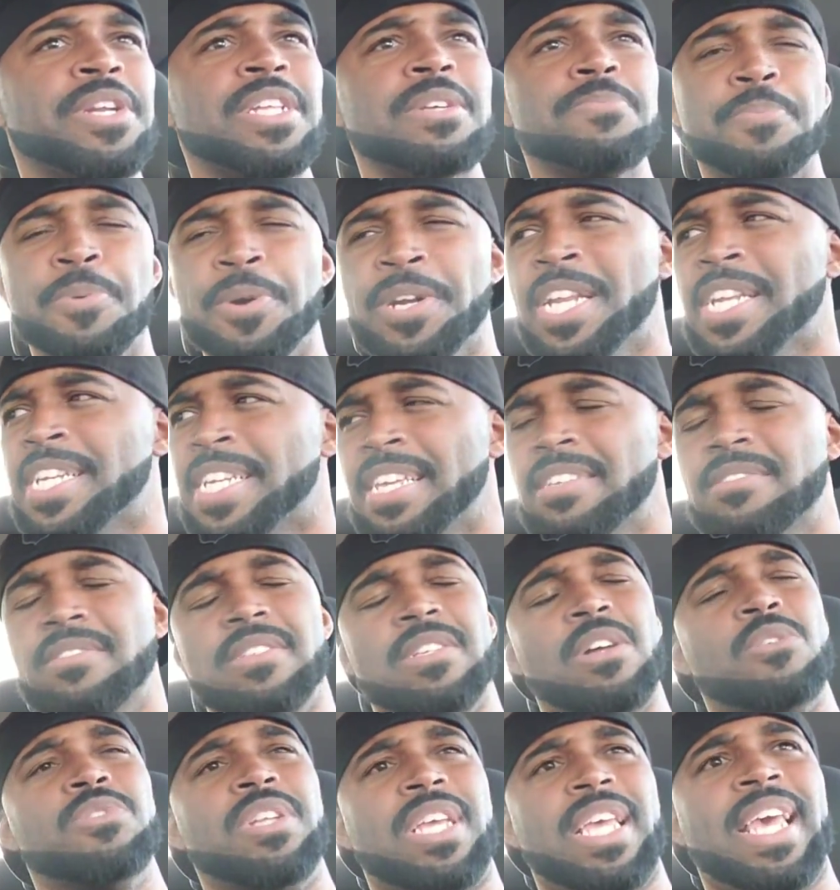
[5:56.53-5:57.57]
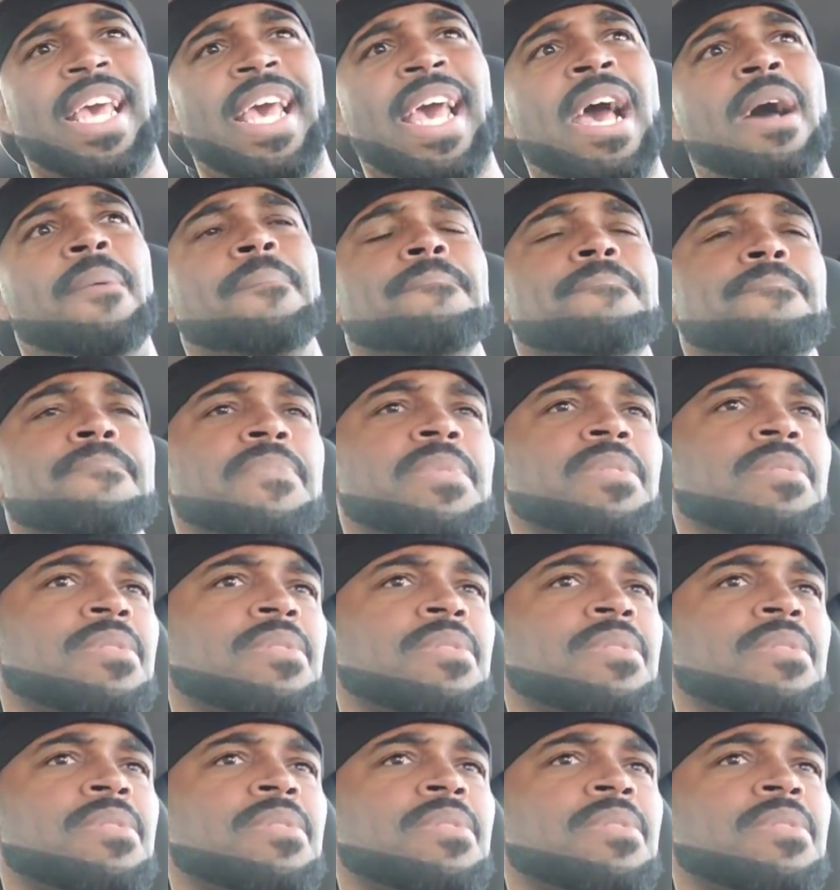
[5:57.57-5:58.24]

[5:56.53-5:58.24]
Pretty decent on the cap.